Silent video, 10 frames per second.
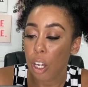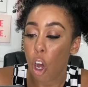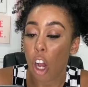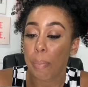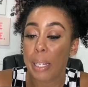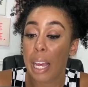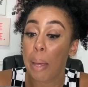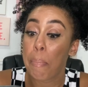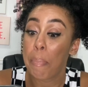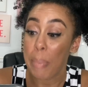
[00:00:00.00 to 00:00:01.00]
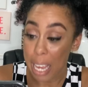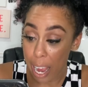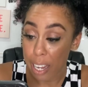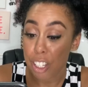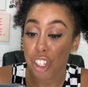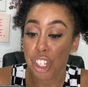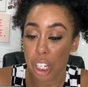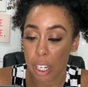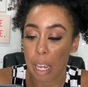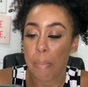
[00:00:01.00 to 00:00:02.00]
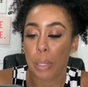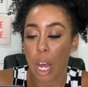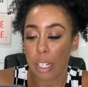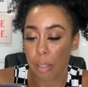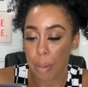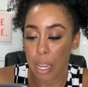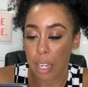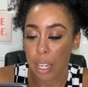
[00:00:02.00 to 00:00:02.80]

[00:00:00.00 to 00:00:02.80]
called me a and blocked me.